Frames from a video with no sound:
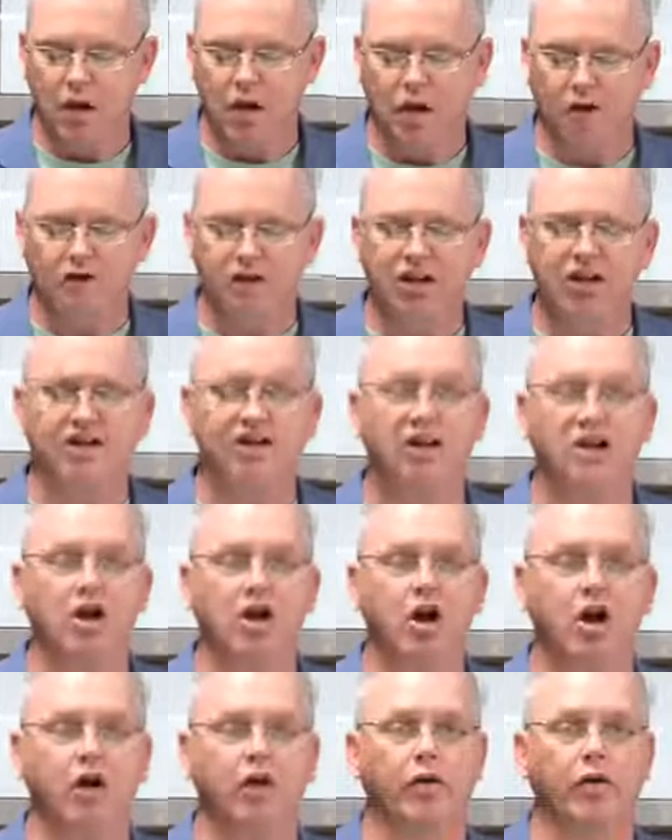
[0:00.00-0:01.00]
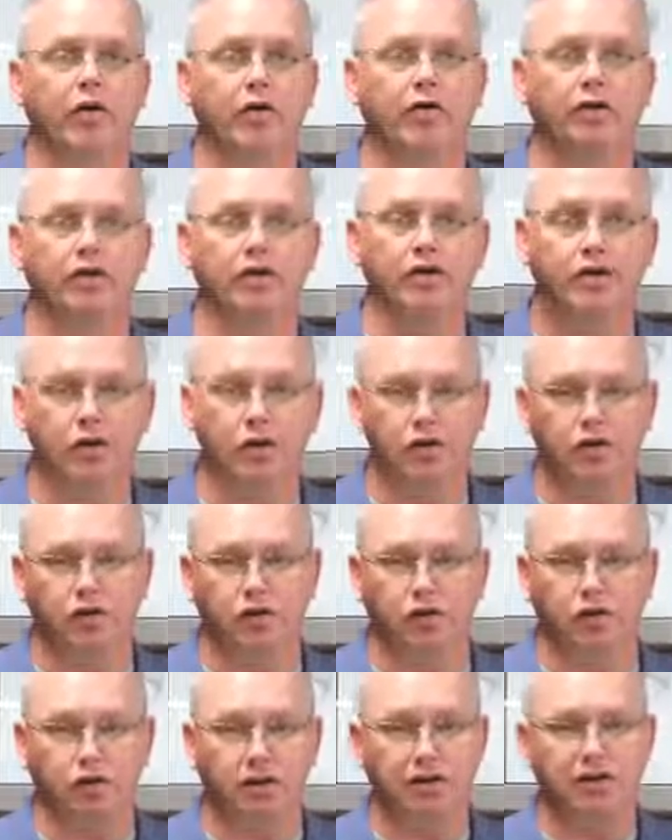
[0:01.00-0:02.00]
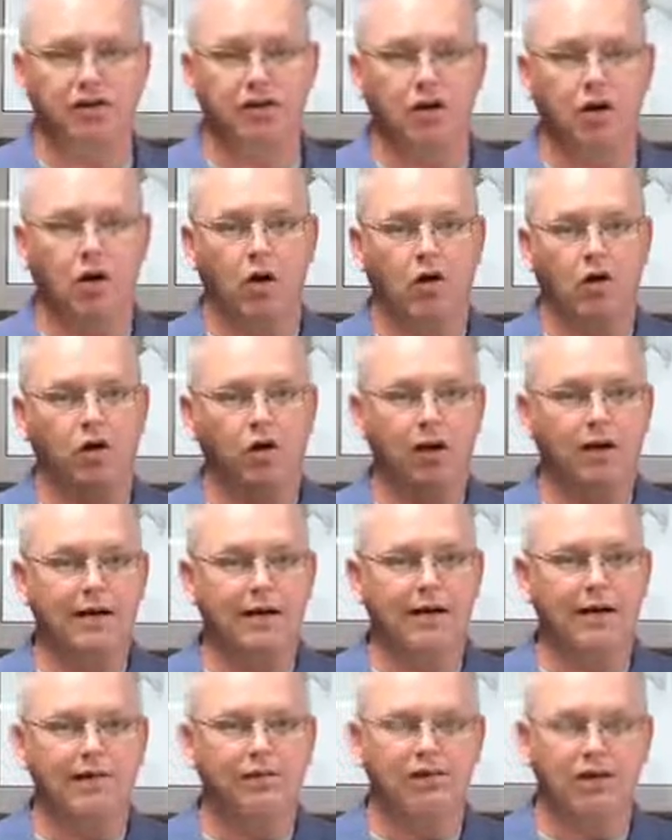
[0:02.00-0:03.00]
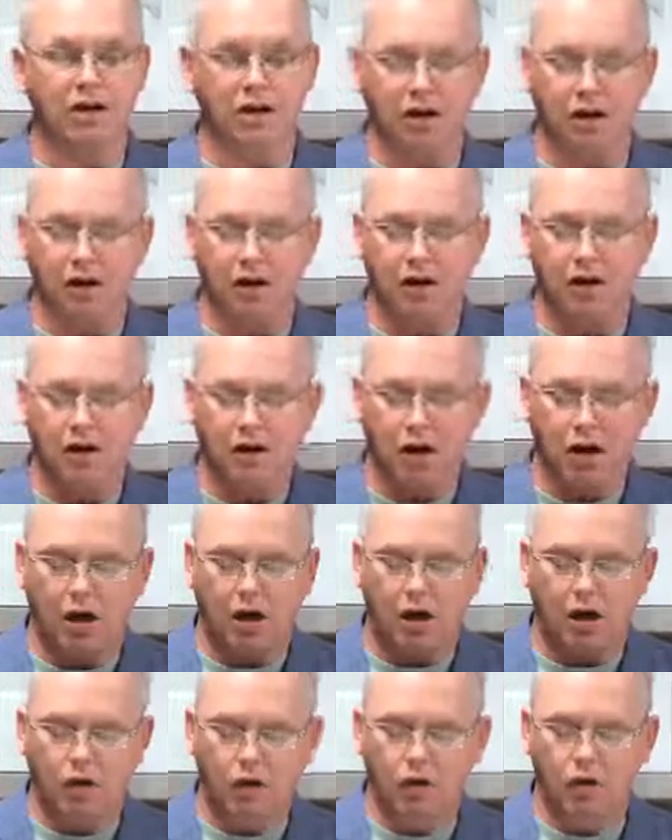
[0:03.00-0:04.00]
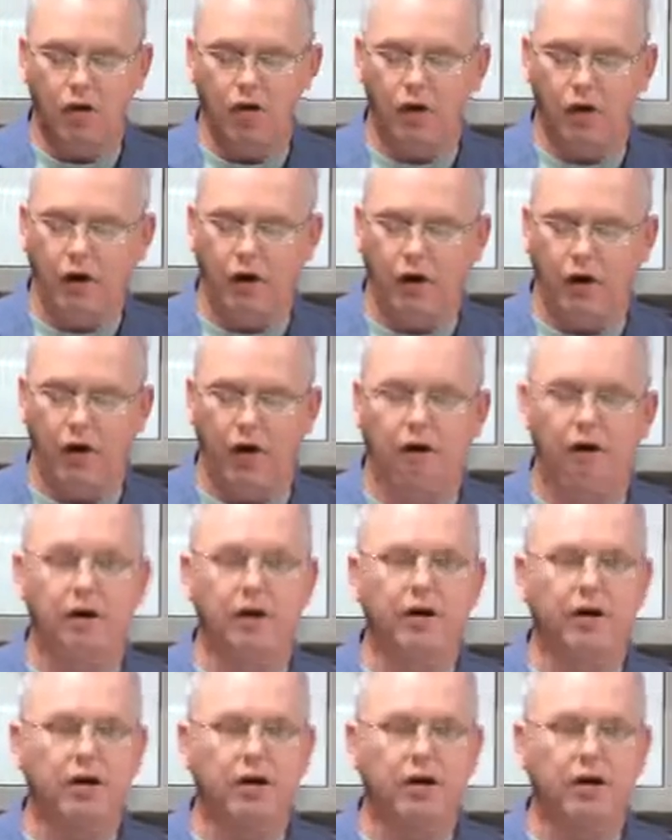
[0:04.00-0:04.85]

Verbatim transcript: Uh, Jesse Garner's sister, Jesse Garner, lives in uh, Luverne.